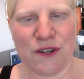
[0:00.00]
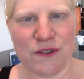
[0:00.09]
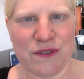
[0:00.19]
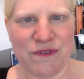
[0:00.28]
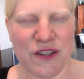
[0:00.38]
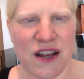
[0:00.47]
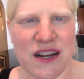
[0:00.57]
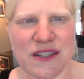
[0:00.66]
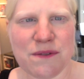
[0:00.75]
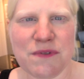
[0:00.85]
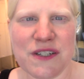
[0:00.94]
Those
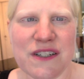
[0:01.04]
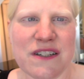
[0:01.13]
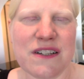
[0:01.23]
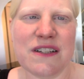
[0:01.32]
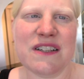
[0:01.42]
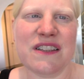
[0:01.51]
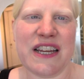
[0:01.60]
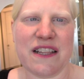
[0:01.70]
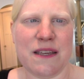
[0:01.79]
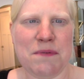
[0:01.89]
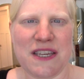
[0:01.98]
vlogs will likely